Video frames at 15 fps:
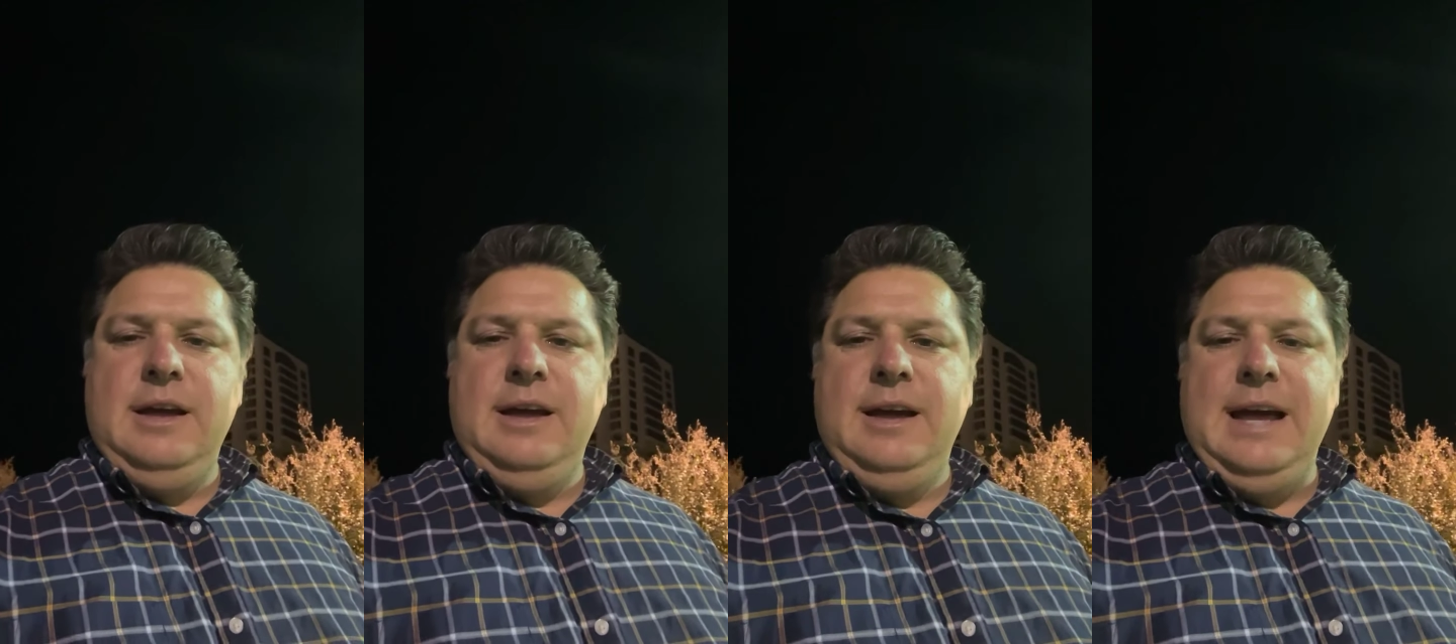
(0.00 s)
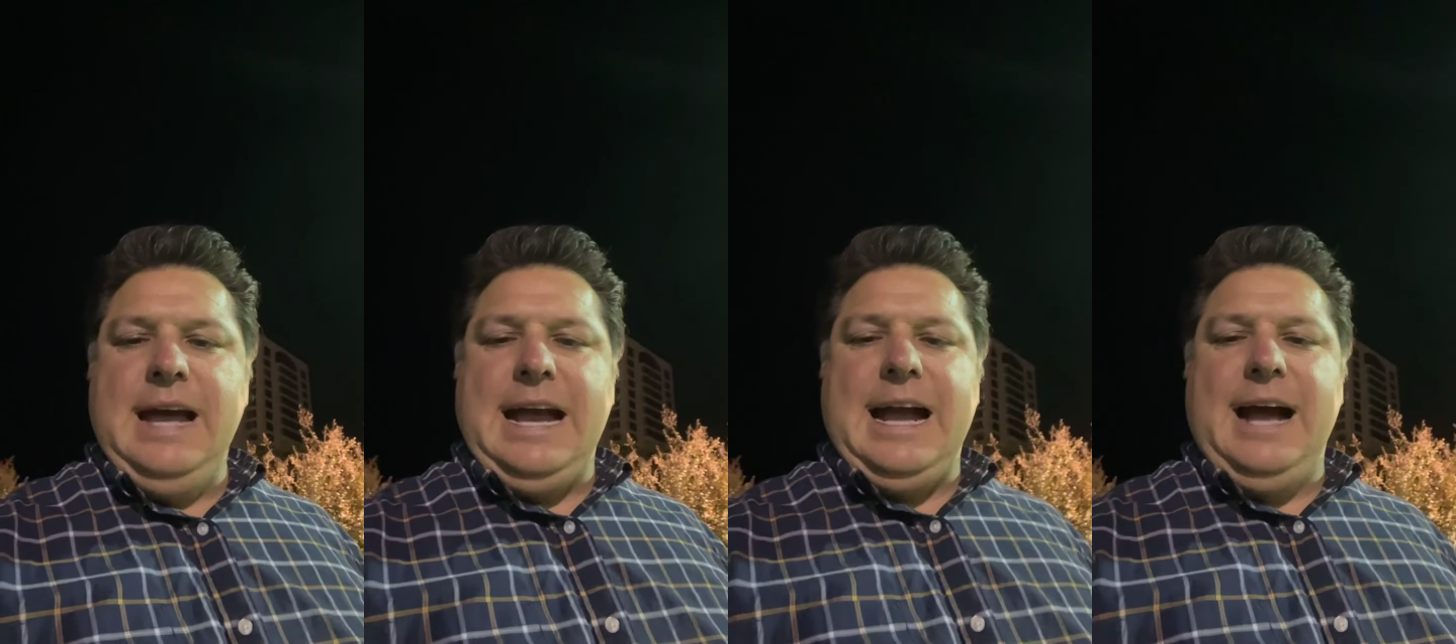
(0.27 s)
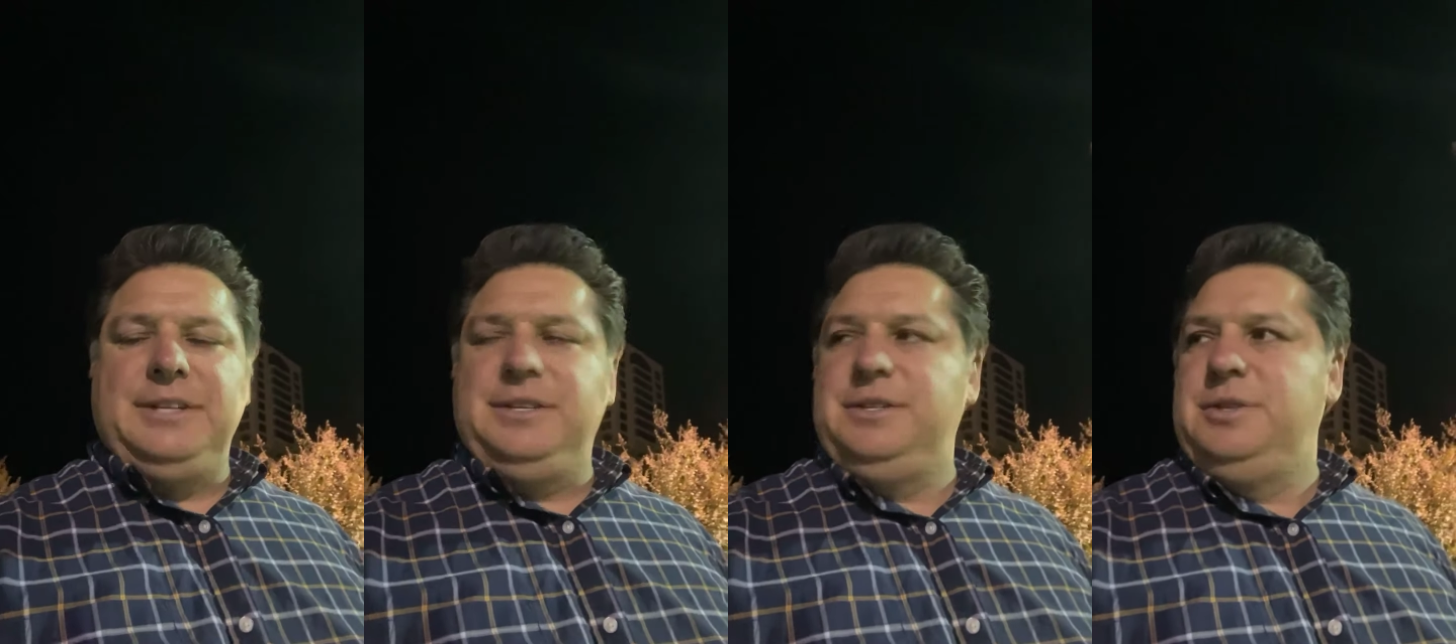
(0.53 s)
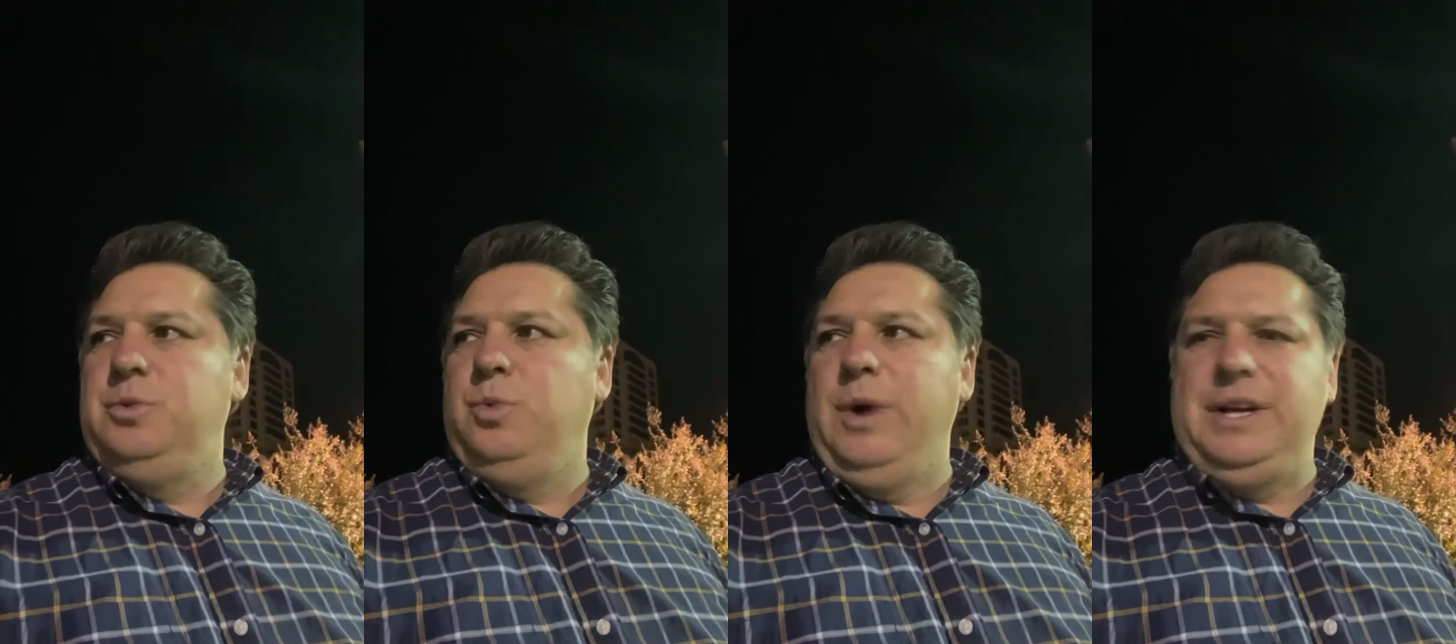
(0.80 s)
Hey guys,
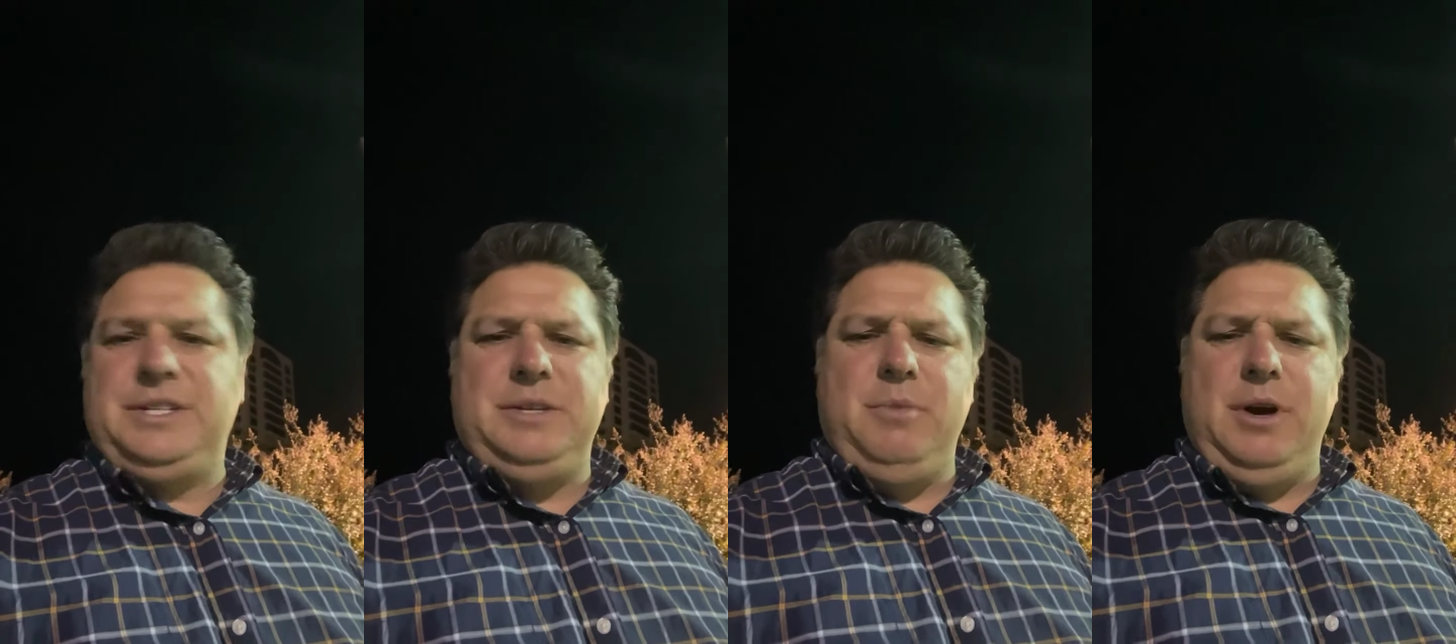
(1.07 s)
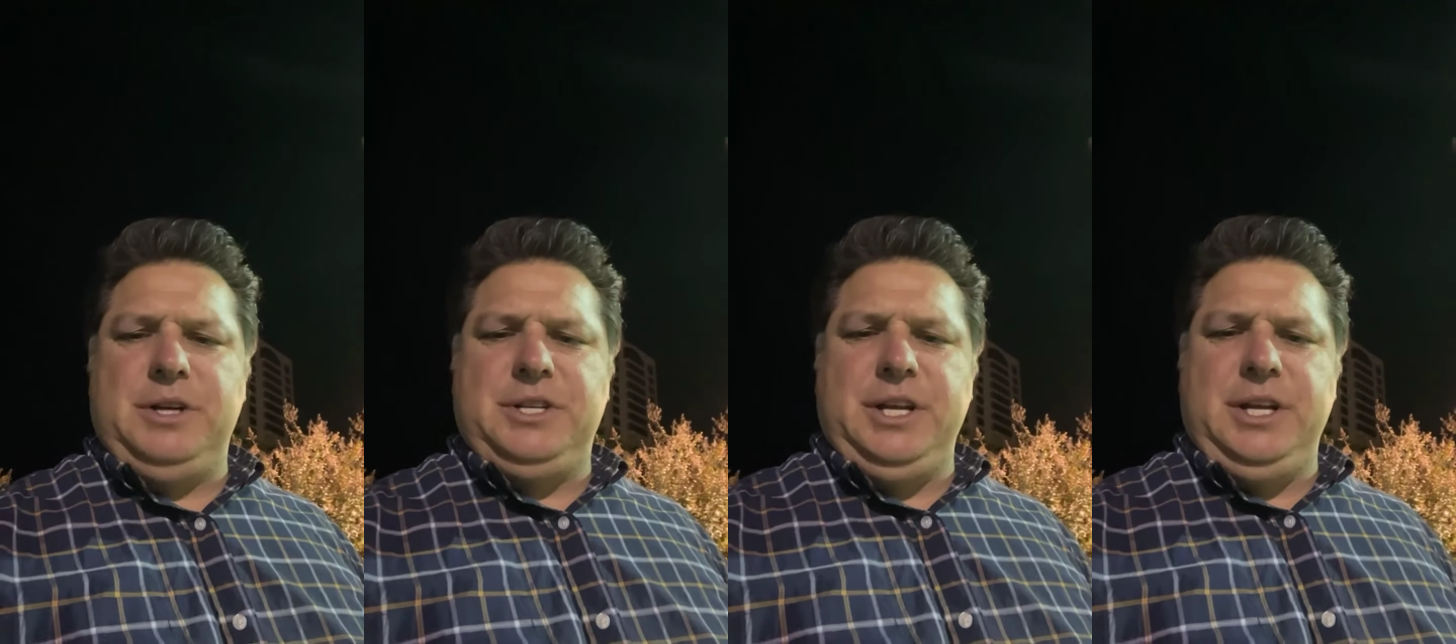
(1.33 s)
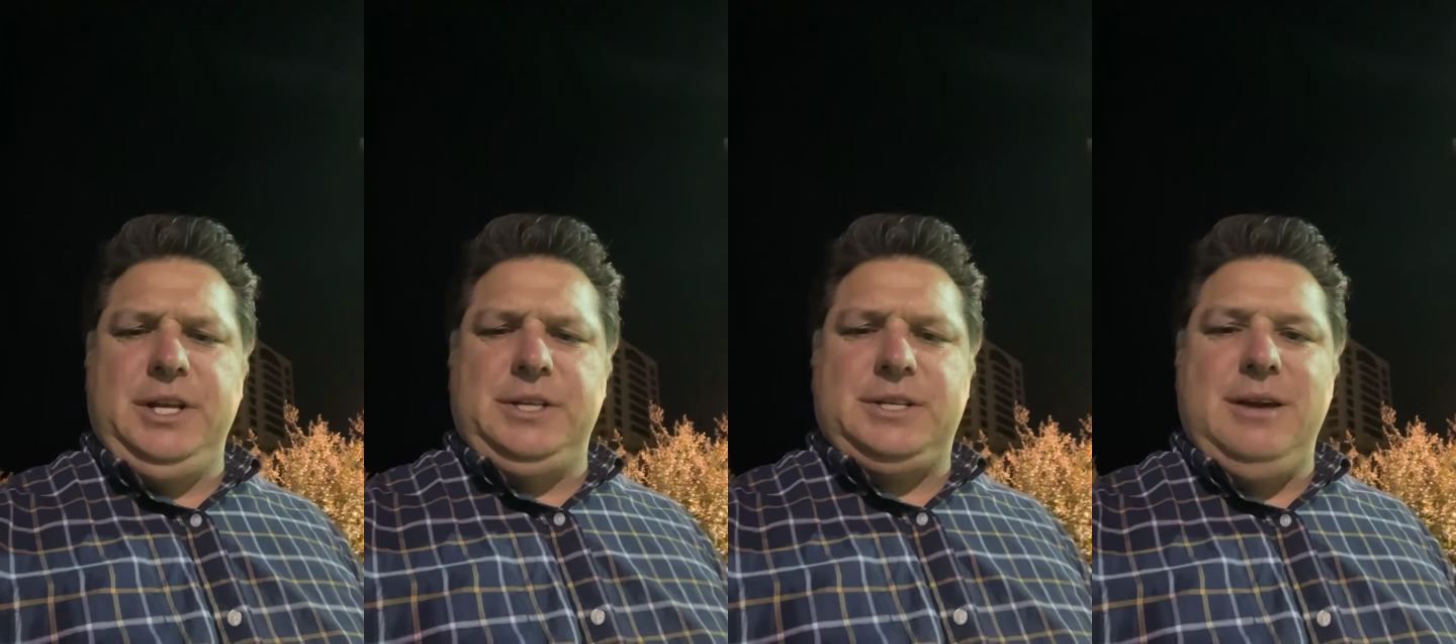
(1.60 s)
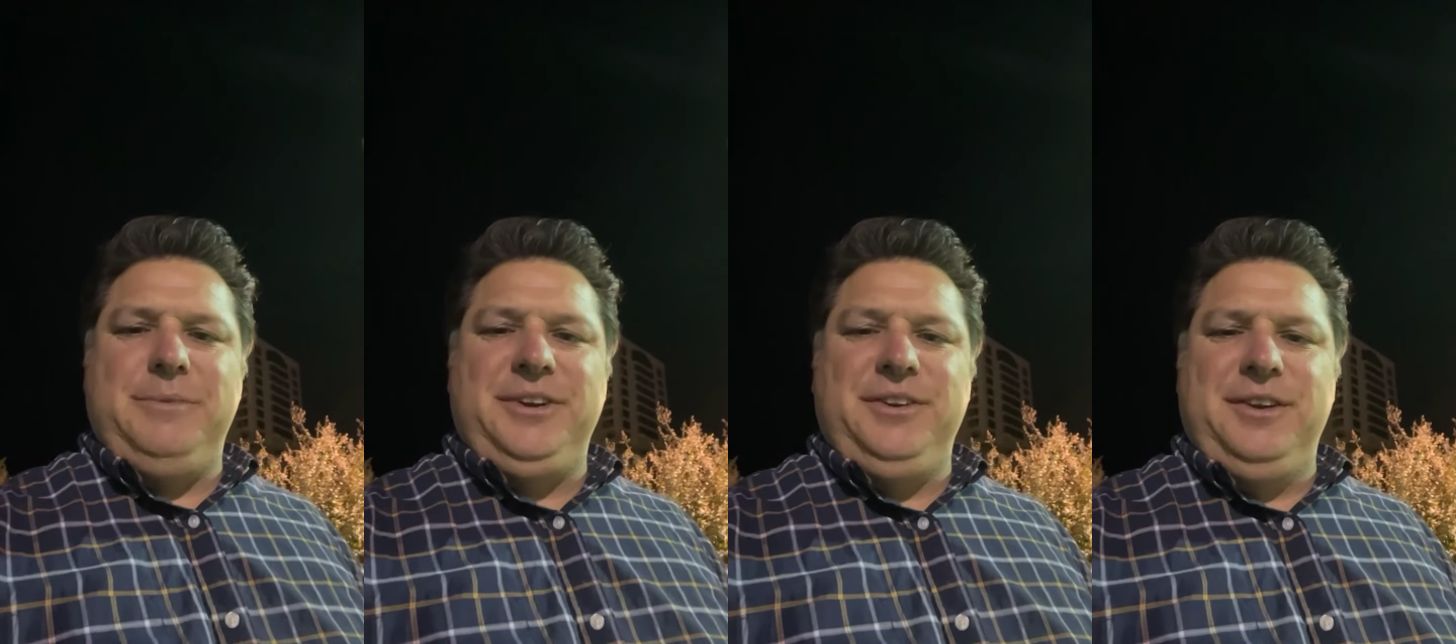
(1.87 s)
this is Weston Martinez coming